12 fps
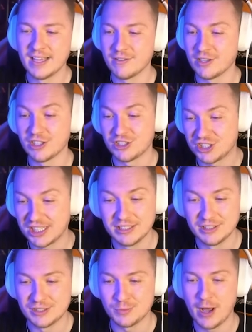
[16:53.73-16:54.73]
You've got your
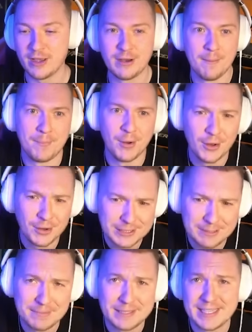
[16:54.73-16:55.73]
shield as well. You've got
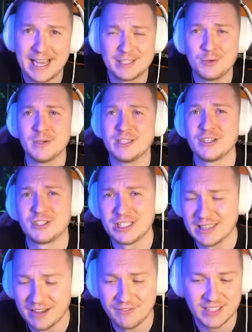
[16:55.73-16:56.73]
perks to protect you with your
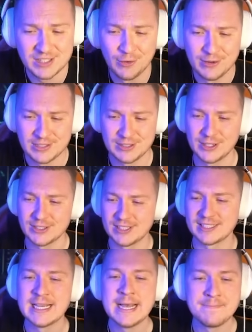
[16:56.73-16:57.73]
shield like Victoria's
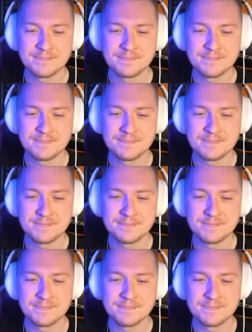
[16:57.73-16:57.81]
Tortoise.